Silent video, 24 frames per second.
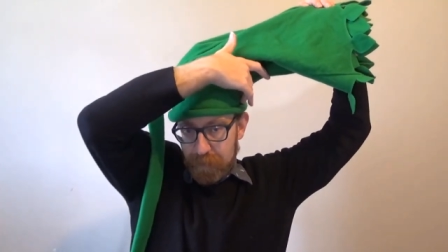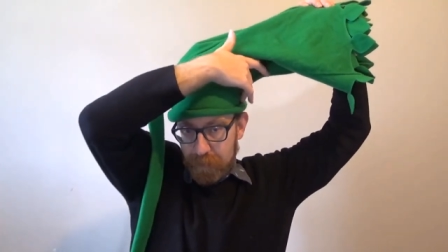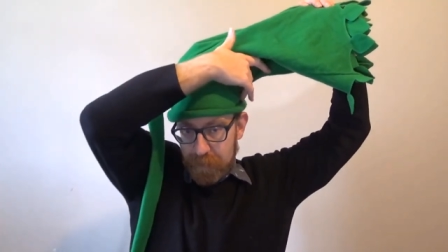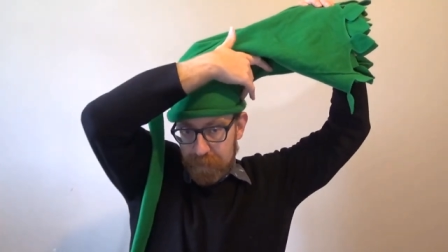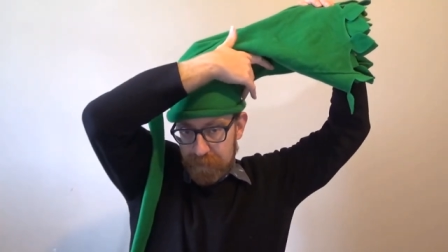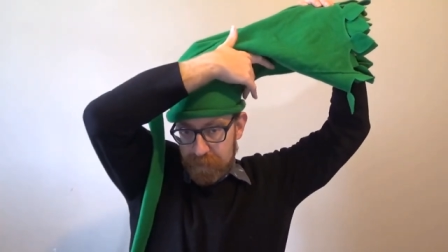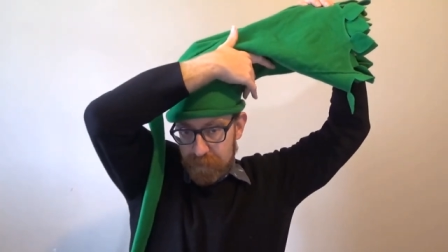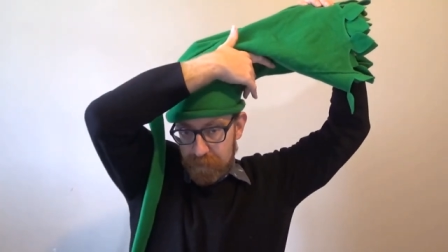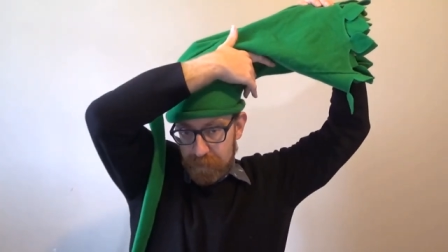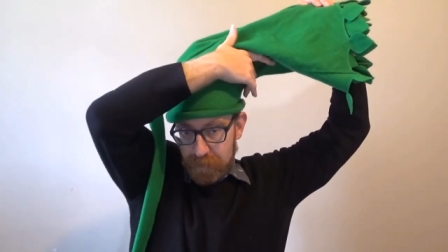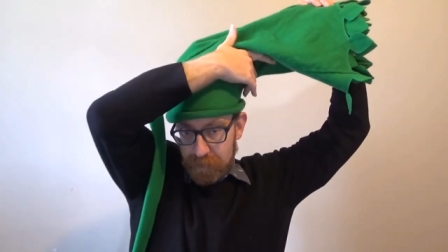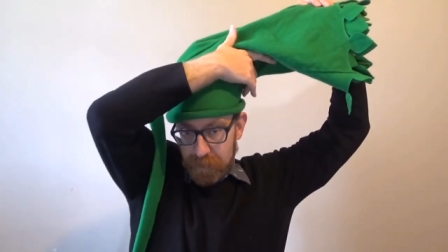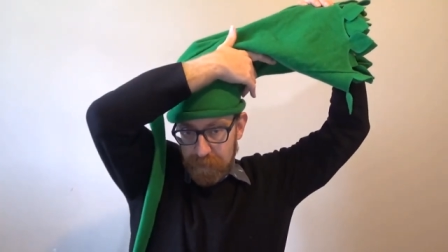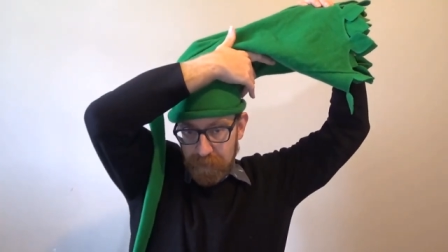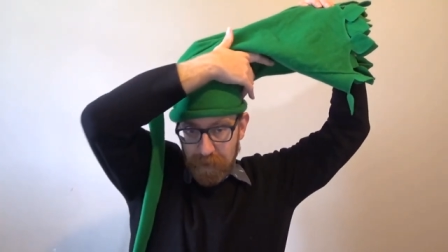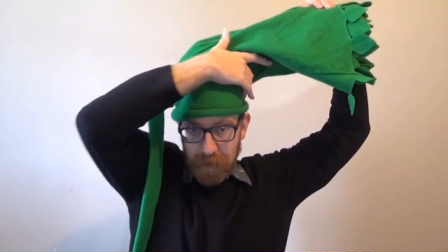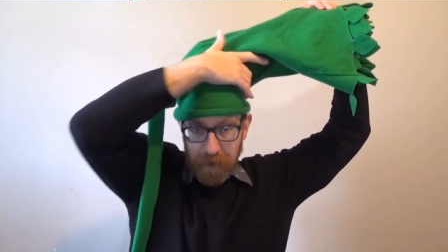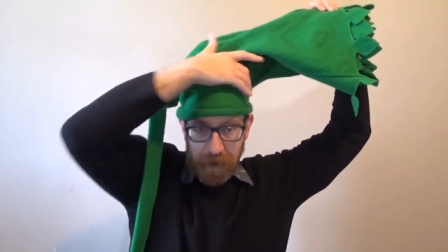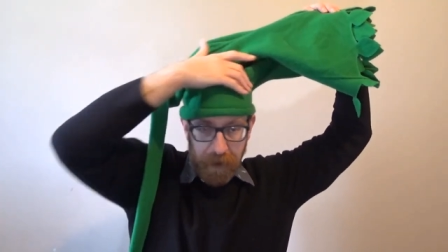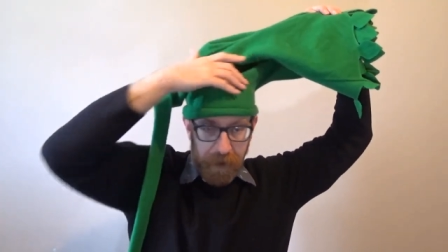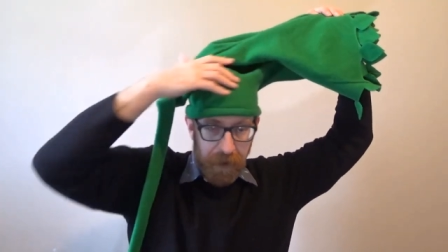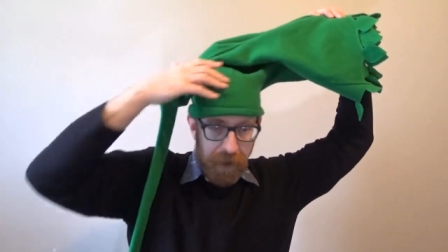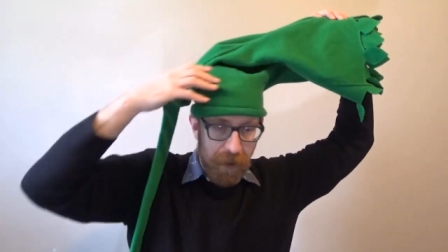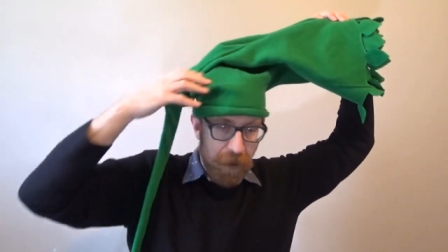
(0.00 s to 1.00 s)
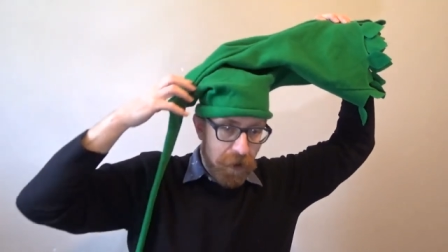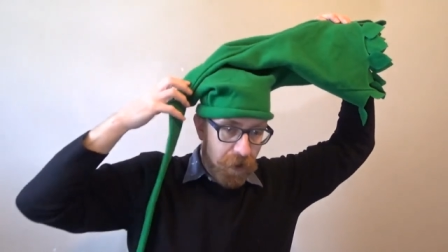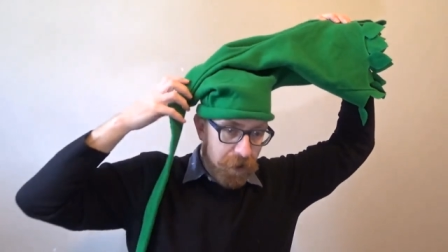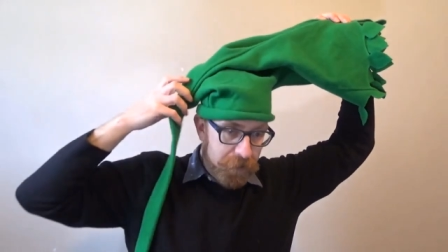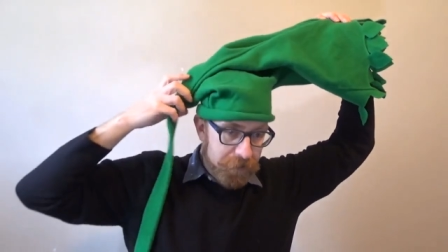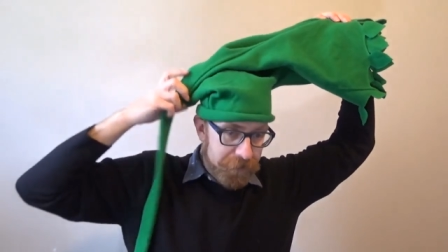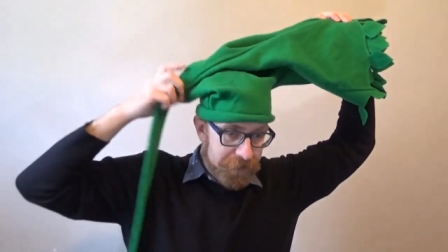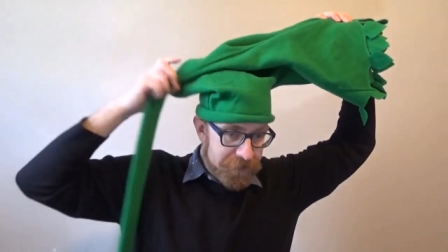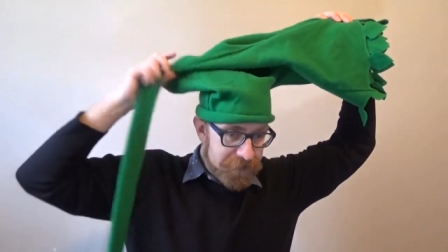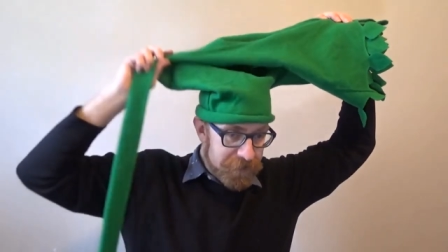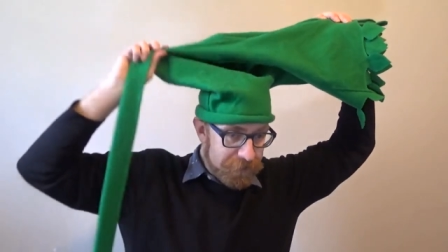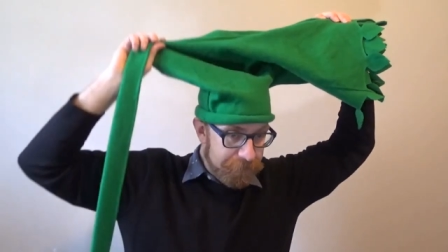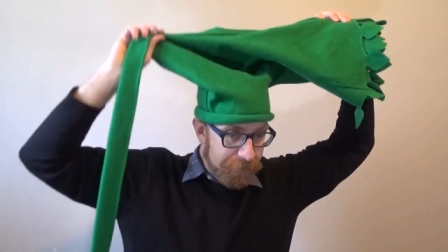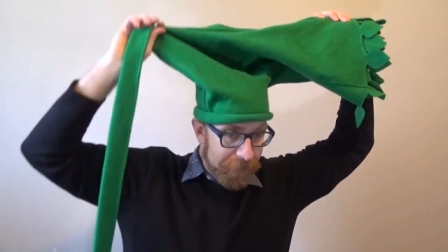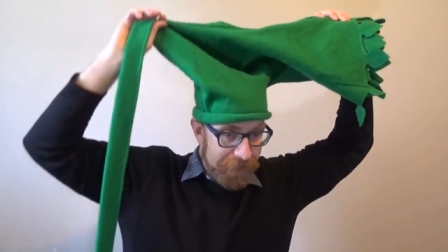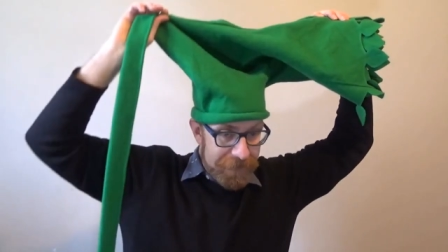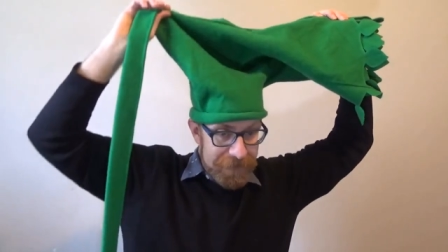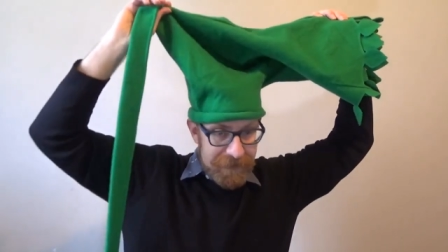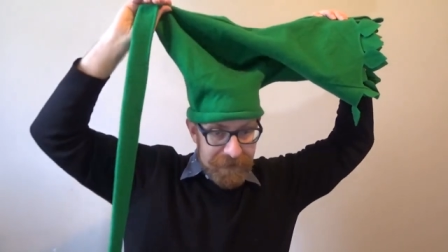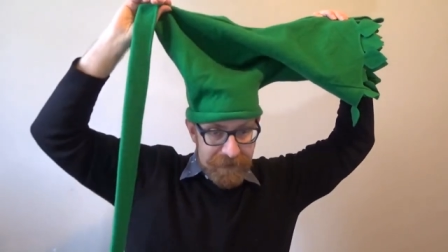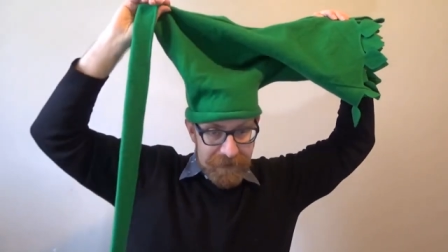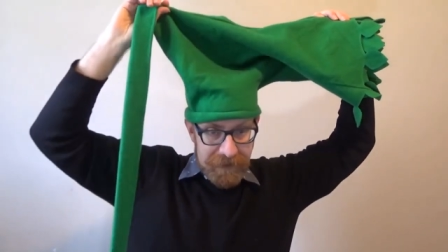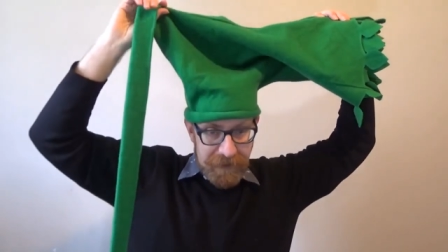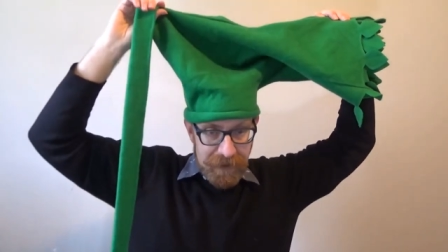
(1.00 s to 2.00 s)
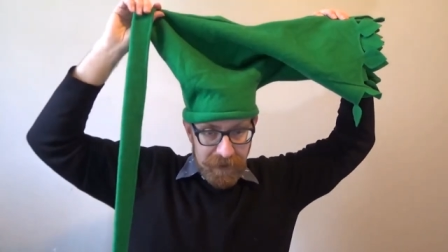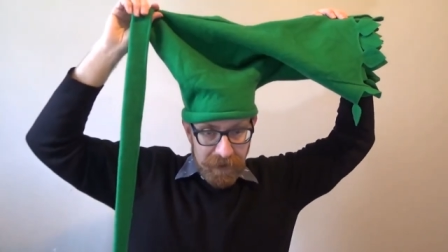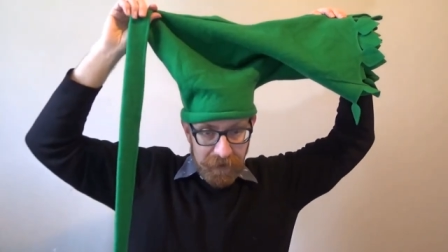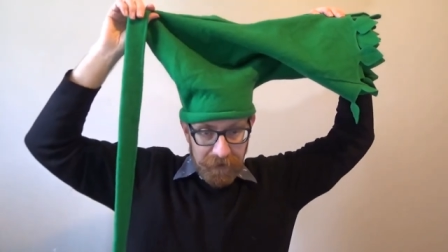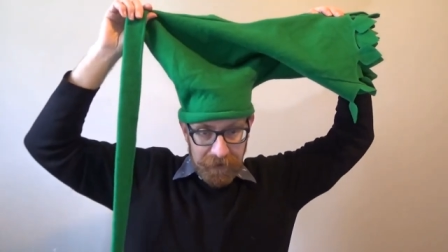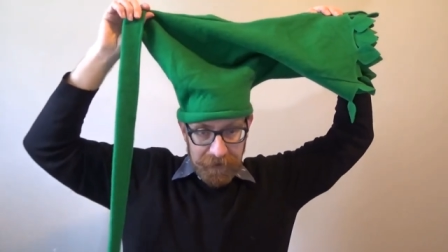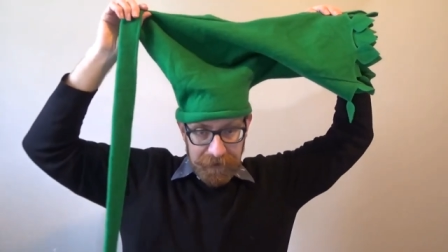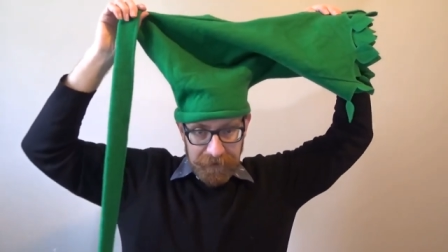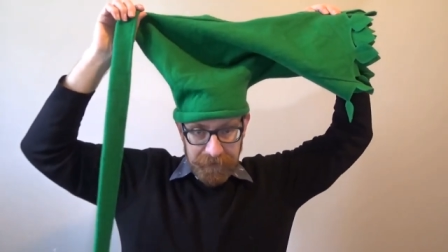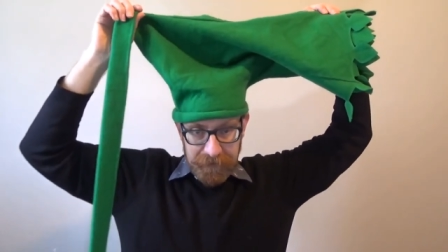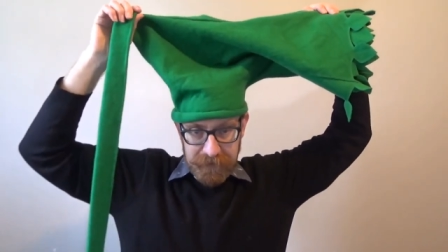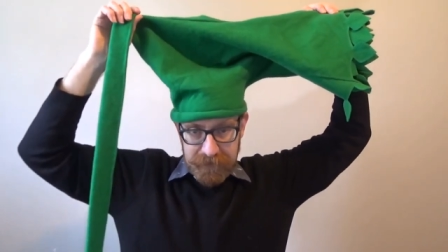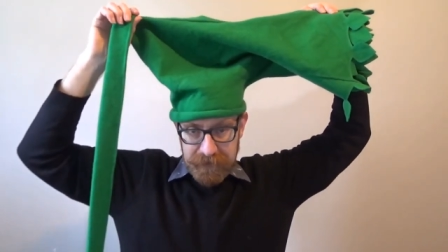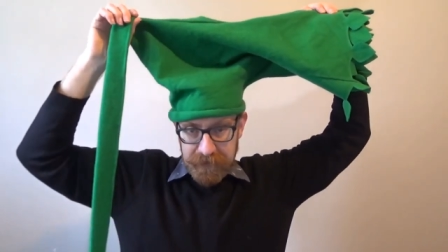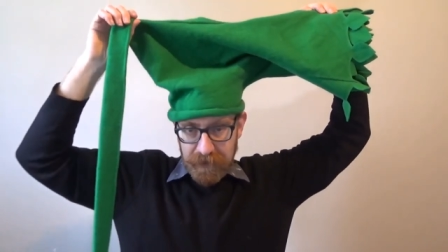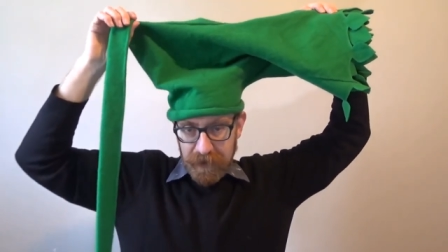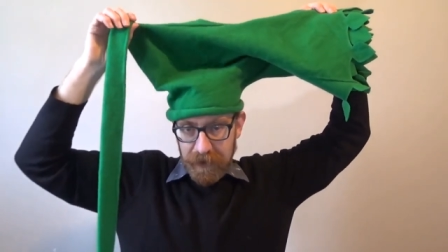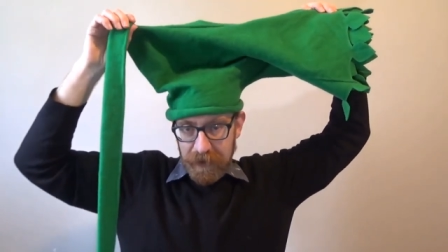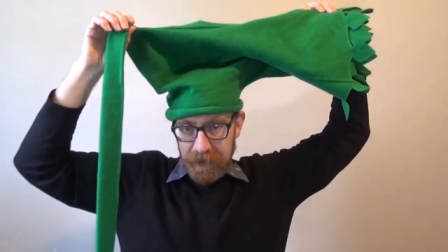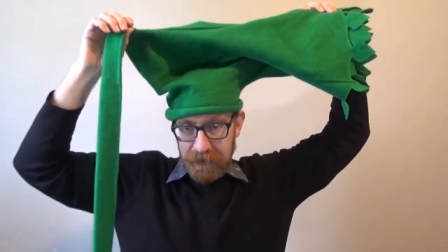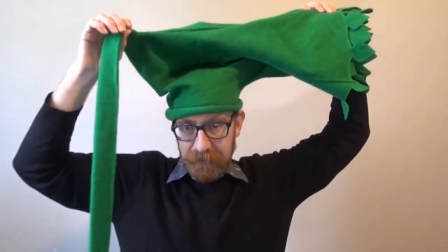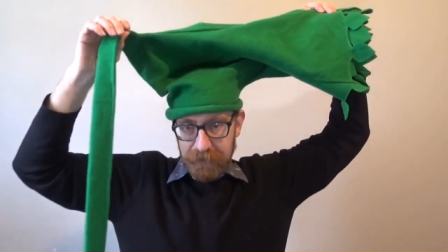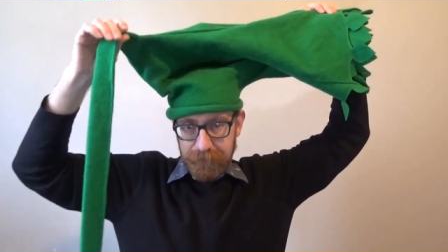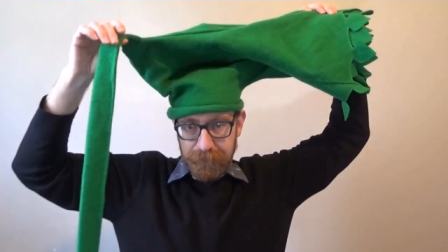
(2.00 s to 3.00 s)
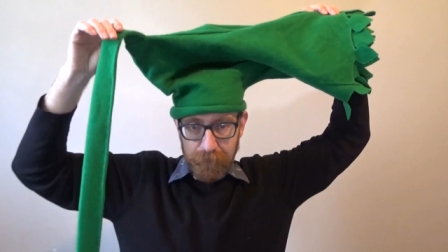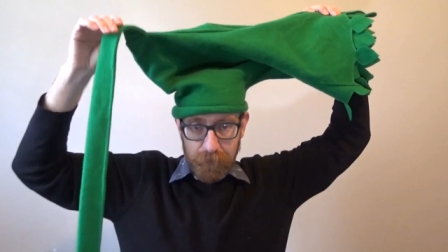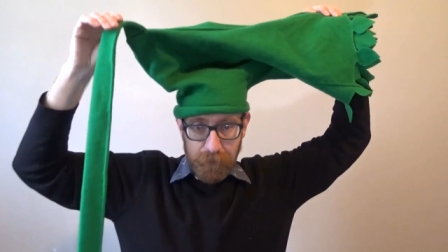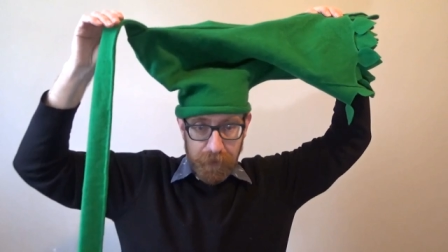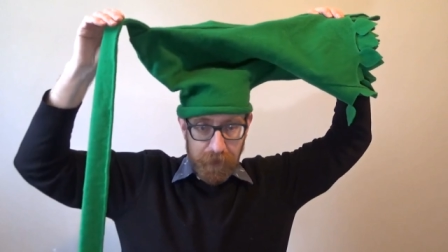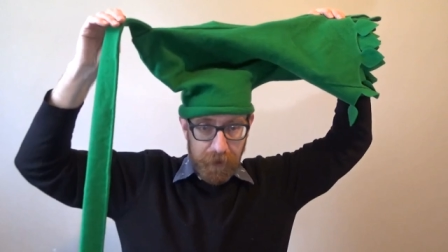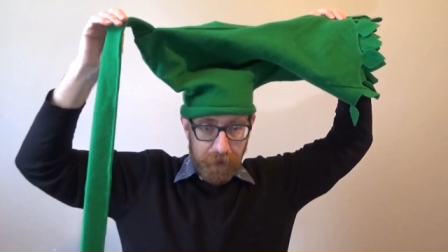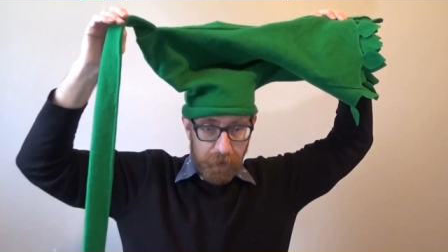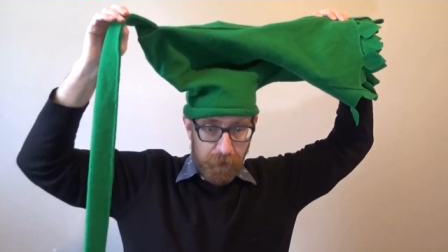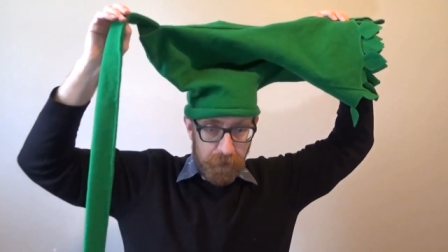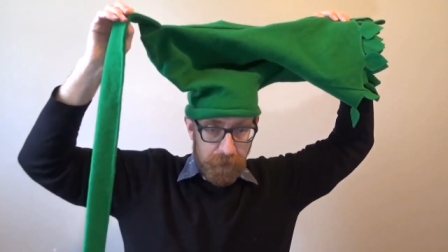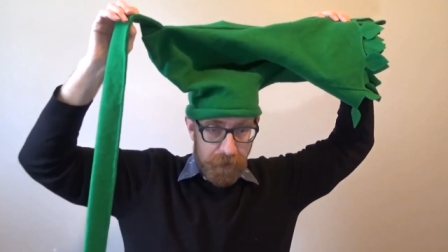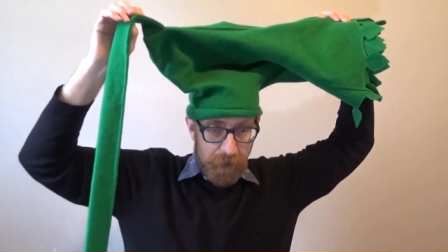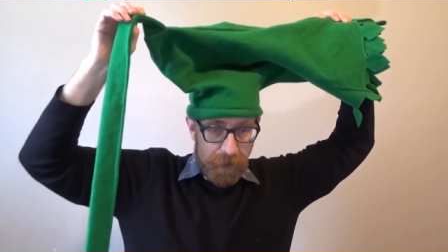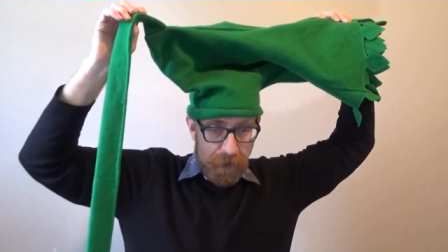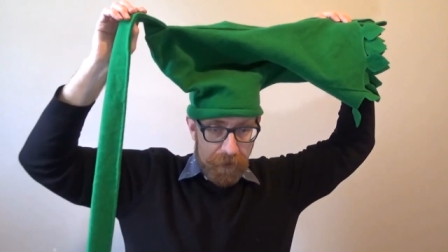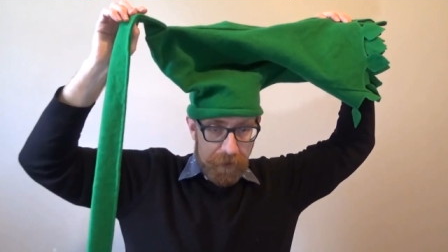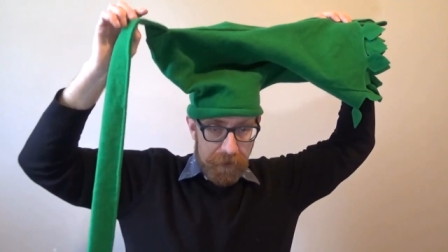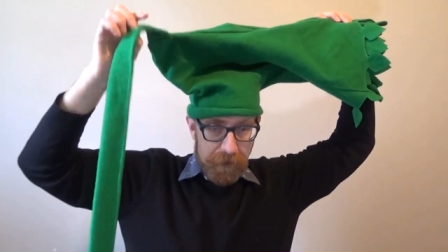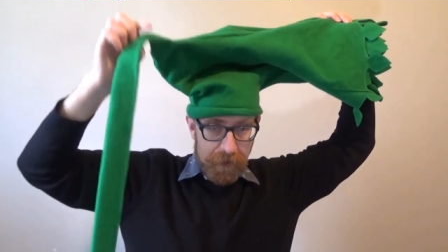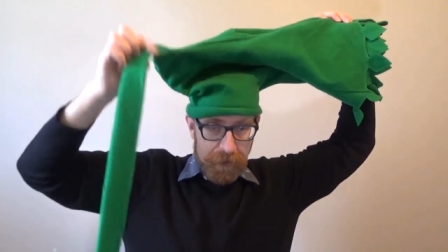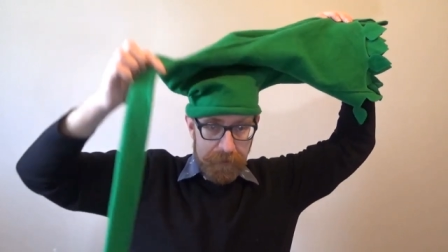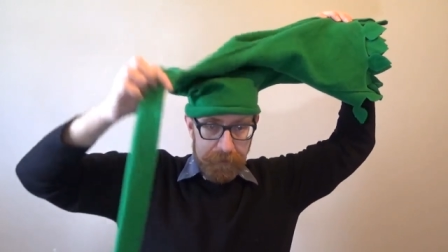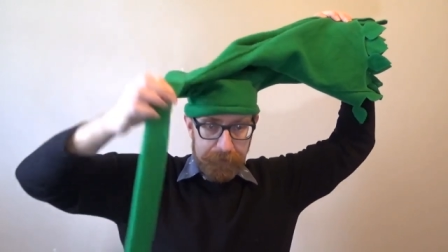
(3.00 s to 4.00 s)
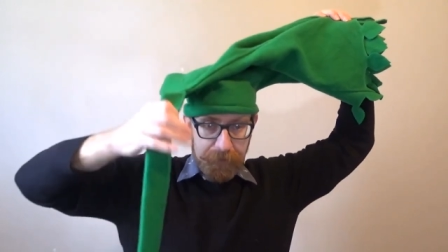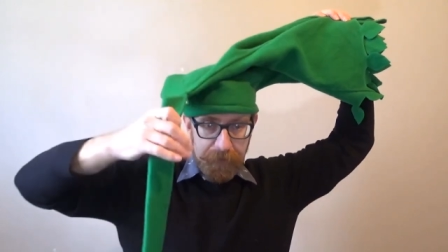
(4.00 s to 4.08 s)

We do rely on the space on either side for our uh,